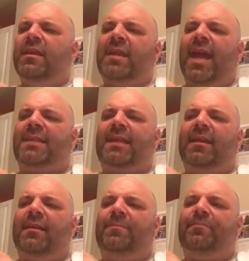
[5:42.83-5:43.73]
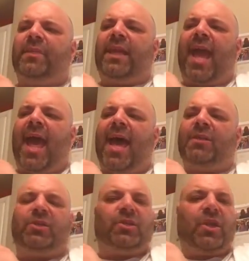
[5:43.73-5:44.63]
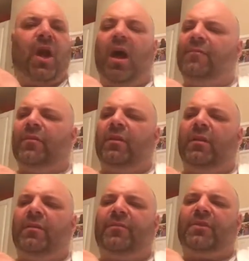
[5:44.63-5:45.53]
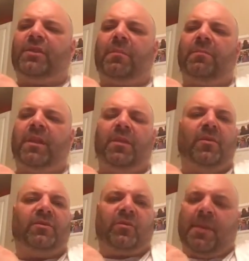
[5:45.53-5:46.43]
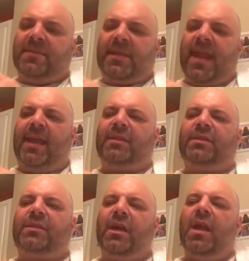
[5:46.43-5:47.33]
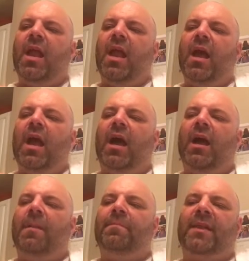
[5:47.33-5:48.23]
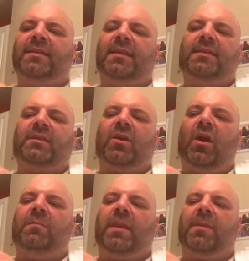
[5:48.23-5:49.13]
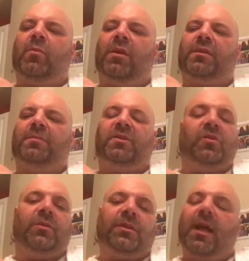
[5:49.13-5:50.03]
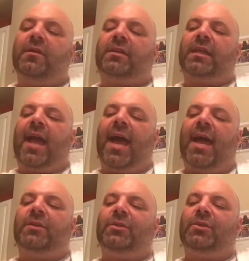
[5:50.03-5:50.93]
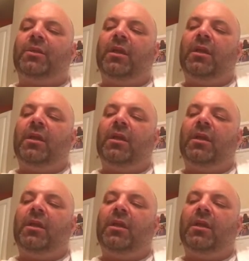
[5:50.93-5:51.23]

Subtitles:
Yeah, it's like a cash offer for some, sweepstakes. It says this card may be worth up to $200 in cash.